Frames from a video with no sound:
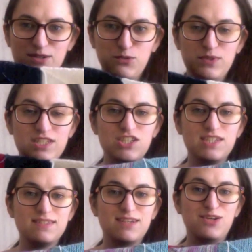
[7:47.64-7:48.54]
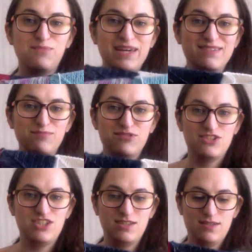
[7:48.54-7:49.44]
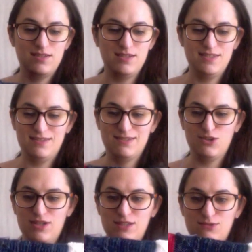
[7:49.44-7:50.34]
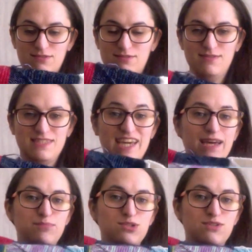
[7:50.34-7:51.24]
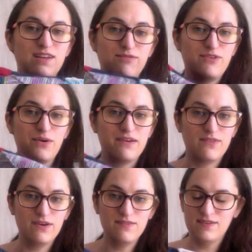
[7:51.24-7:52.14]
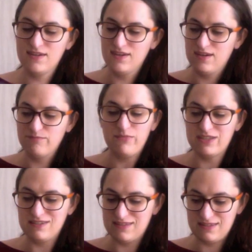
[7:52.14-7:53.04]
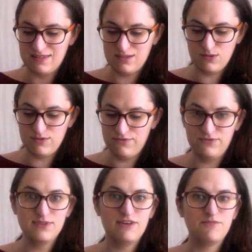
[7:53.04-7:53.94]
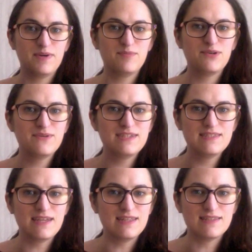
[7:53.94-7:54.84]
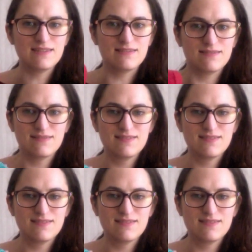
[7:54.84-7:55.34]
which is an amazing project. It's going to take absolutely forever, but it's so full of memories and